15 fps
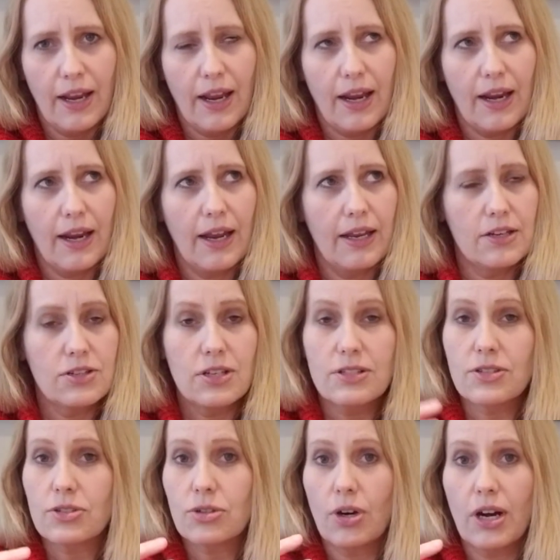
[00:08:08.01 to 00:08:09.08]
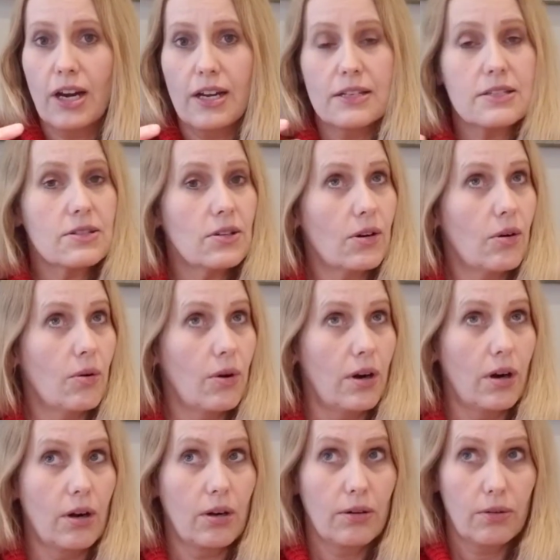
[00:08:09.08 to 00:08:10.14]
and Jesus Christ,
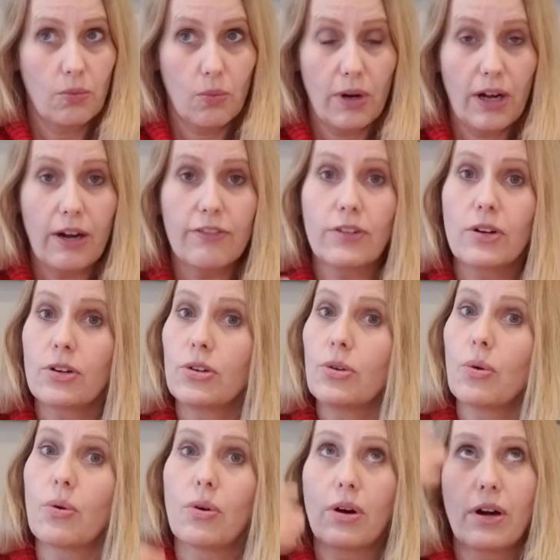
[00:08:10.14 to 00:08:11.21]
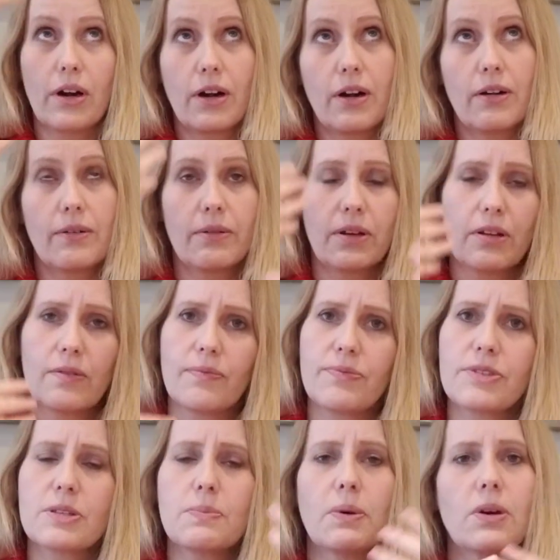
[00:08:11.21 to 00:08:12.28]
or whatever your
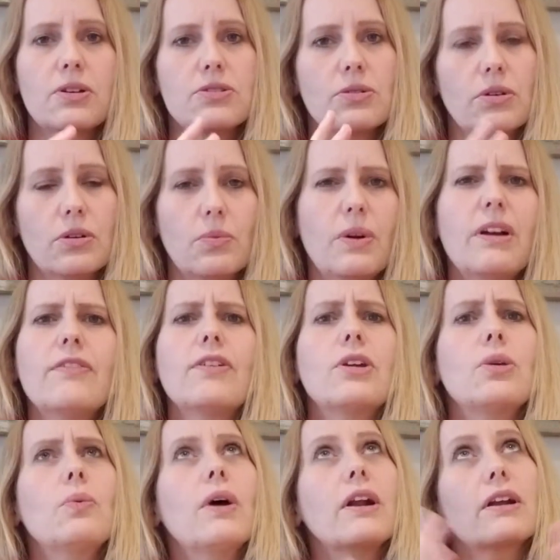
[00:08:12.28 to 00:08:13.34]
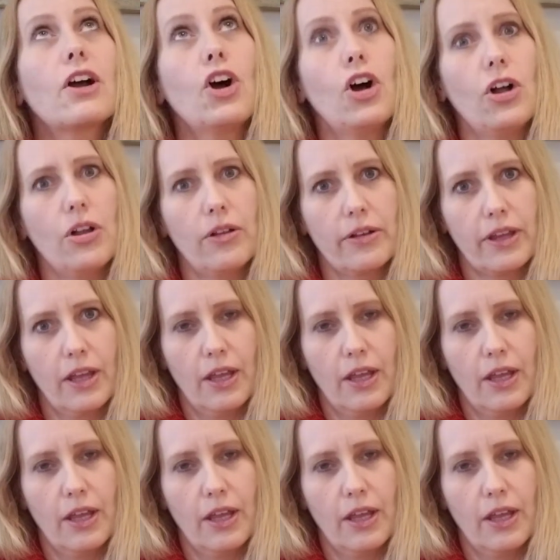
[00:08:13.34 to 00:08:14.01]
spiritual, whatever you want to call